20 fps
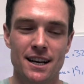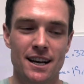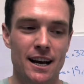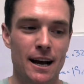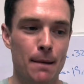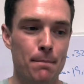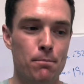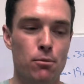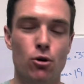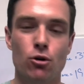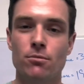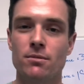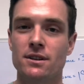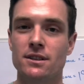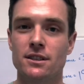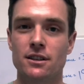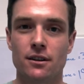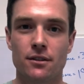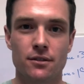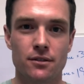I poured
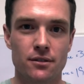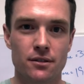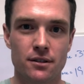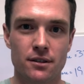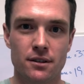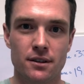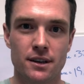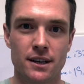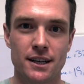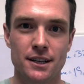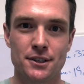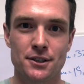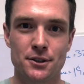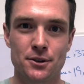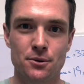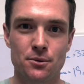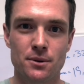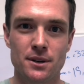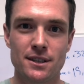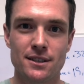myself into the
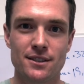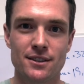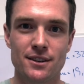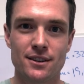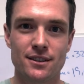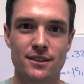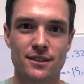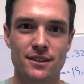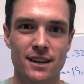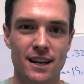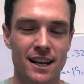research.